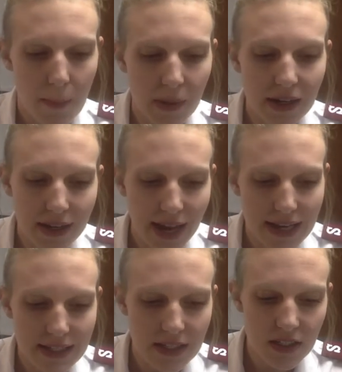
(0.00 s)
But it
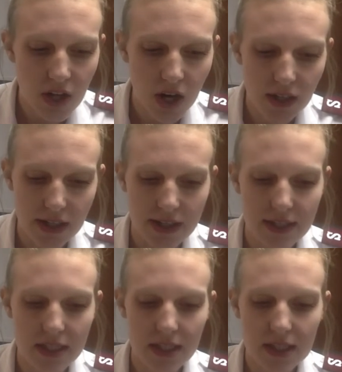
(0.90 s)
casted darkness
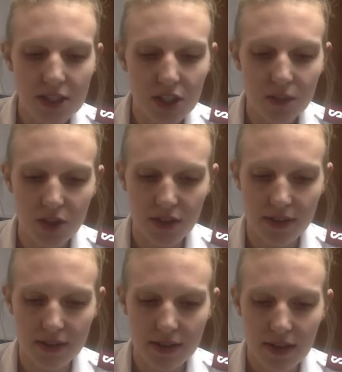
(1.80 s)
to the
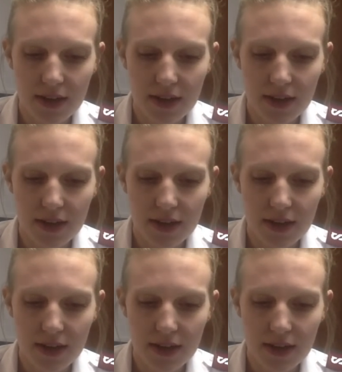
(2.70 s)
Egyptians